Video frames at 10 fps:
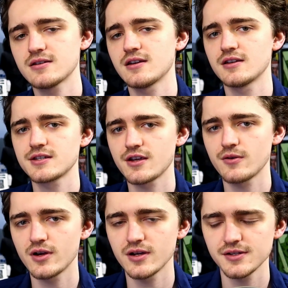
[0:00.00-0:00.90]
Okay, so
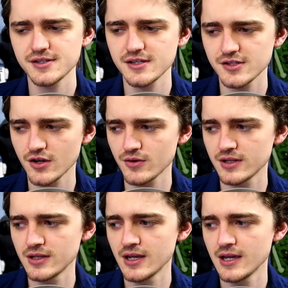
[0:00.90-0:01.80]
uh, Cisco
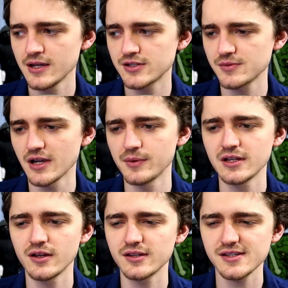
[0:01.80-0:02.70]
and Gypsy, I mean,
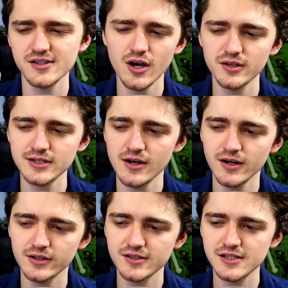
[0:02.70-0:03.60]
is says hard to
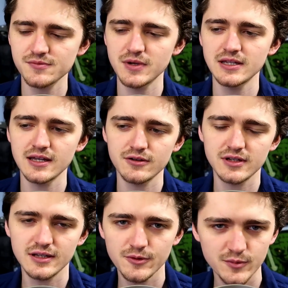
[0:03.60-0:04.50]
hard? Does this mean they're on
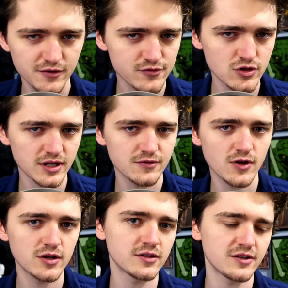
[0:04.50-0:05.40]
a little bit of a rocky
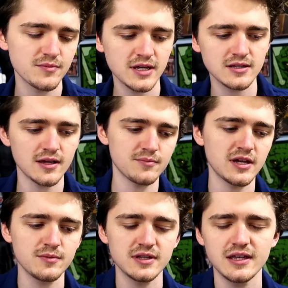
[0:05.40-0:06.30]
road? Does it mean that
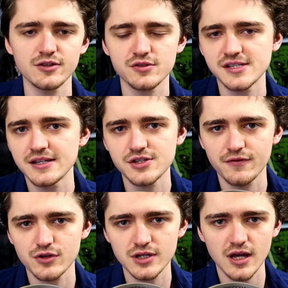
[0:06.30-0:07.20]
maybe they don't see each
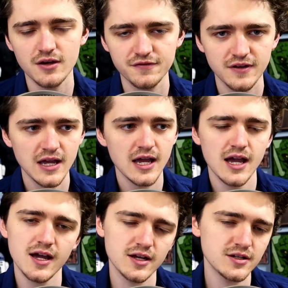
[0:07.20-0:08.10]
other enough,
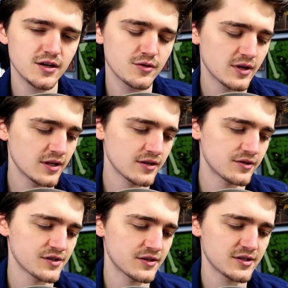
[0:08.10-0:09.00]
uh, you know, eh,
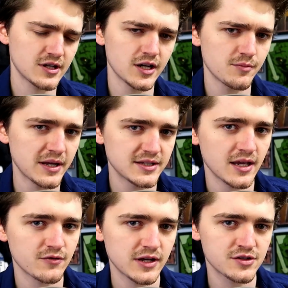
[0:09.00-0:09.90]
to, to kind of
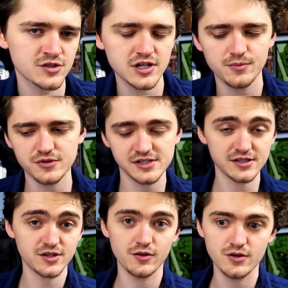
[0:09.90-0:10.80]
maintain a relationship? Or is
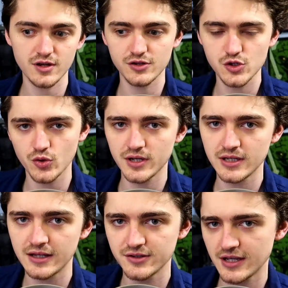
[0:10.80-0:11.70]
Cisco going to join
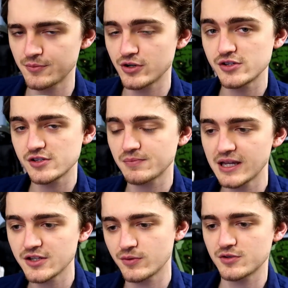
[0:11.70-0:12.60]
and take Breach's
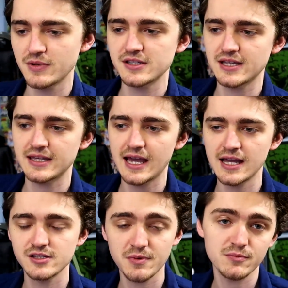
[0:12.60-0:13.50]
place, which means they
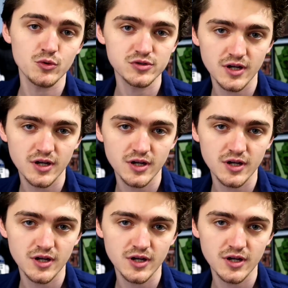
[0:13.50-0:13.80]
can spend more